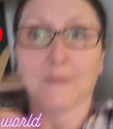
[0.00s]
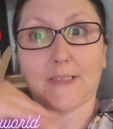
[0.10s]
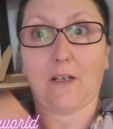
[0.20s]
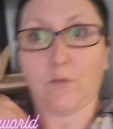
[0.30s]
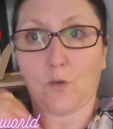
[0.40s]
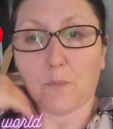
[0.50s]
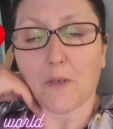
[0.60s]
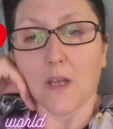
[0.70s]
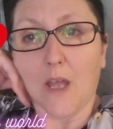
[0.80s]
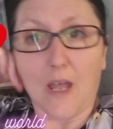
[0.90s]
myself up,
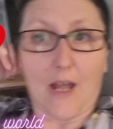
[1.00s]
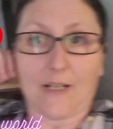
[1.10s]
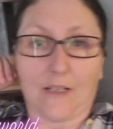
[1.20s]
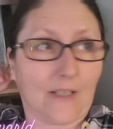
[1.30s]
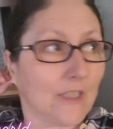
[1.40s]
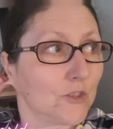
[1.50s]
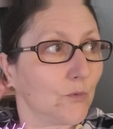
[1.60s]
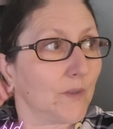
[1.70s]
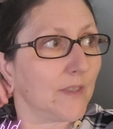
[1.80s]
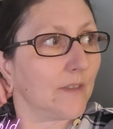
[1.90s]
and I'll catch
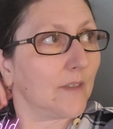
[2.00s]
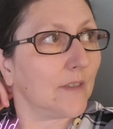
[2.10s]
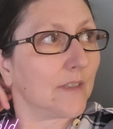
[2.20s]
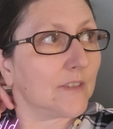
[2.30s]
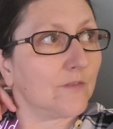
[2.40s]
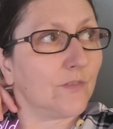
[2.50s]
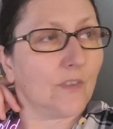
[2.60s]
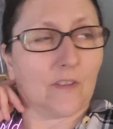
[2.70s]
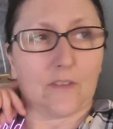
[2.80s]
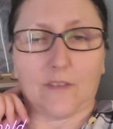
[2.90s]
up with you in the next.
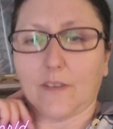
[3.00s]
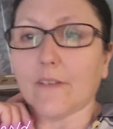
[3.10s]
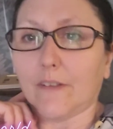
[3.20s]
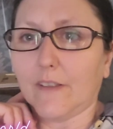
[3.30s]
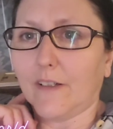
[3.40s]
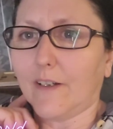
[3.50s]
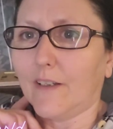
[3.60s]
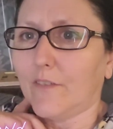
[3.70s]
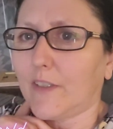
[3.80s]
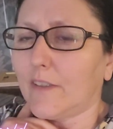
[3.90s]
Yeah, I
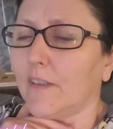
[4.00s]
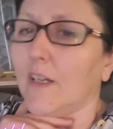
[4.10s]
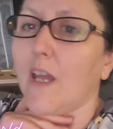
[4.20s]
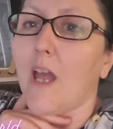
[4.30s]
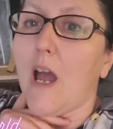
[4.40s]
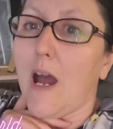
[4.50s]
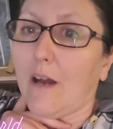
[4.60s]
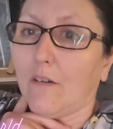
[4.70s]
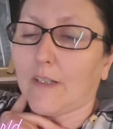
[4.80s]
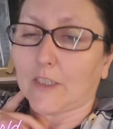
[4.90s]
love you.
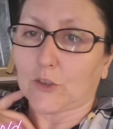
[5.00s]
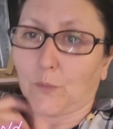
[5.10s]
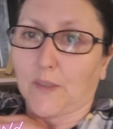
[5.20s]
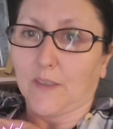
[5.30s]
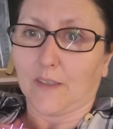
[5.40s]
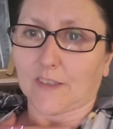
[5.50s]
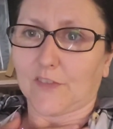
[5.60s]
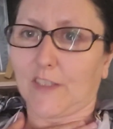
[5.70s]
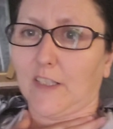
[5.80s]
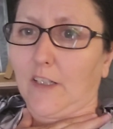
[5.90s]
I'll catch up with you in the next
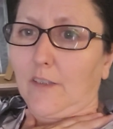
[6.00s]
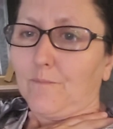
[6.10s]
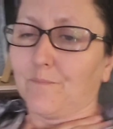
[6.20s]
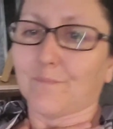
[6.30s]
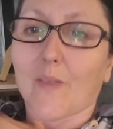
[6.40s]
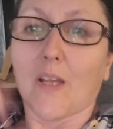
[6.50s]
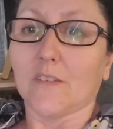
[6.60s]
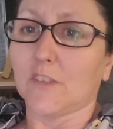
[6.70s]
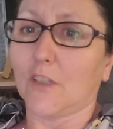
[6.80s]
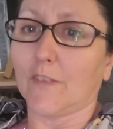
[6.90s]
video.
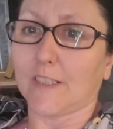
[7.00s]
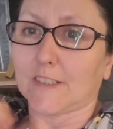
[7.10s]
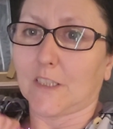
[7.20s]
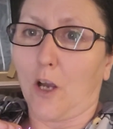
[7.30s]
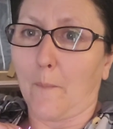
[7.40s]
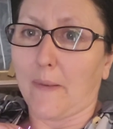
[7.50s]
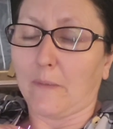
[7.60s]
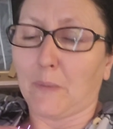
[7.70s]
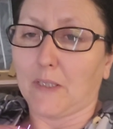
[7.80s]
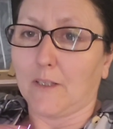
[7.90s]
Don't forget to
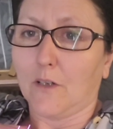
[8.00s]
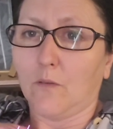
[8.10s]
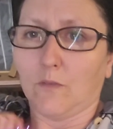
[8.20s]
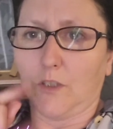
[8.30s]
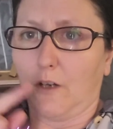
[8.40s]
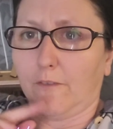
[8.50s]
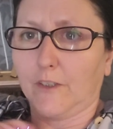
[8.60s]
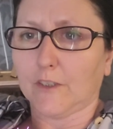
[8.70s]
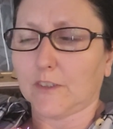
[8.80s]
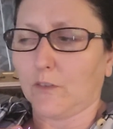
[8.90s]
comment below your
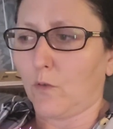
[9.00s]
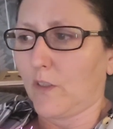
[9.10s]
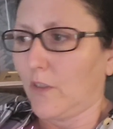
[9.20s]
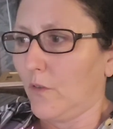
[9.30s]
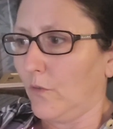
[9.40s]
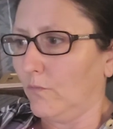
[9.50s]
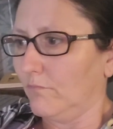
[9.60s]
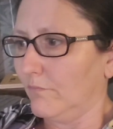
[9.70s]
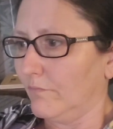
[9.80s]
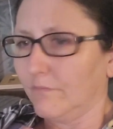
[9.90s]
thoughts of what you
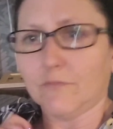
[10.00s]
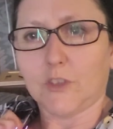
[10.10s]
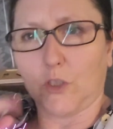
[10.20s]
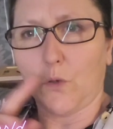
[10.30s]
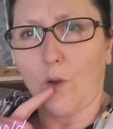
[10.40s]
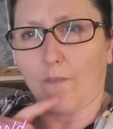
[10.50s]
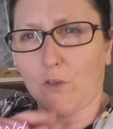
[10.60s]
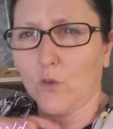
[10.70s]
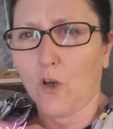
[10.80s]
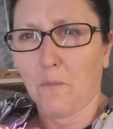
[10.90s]
do. Have
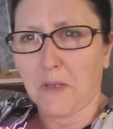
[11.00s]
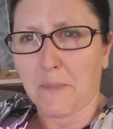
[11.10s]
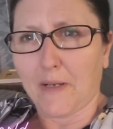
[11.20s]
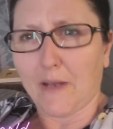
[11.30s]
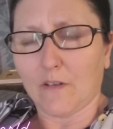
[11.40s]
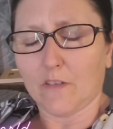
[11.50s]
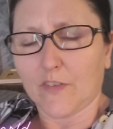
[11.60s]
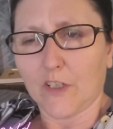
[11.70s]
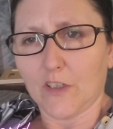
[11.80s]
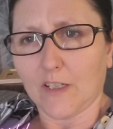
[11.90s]
you cut people out of
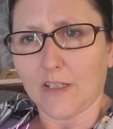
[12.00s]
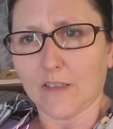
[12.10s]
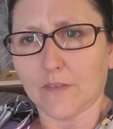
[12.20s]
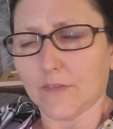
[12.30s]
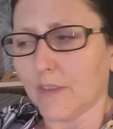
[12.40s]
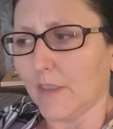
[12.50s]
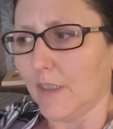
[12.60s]
your life?